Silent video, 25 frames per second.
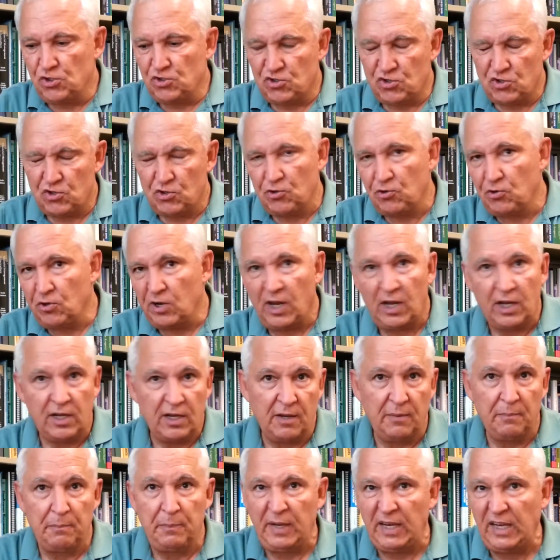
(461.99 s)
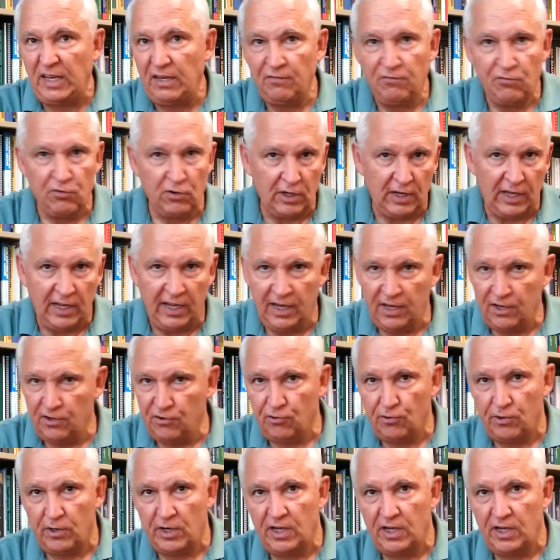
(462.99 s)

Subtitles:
so they're not competing for land or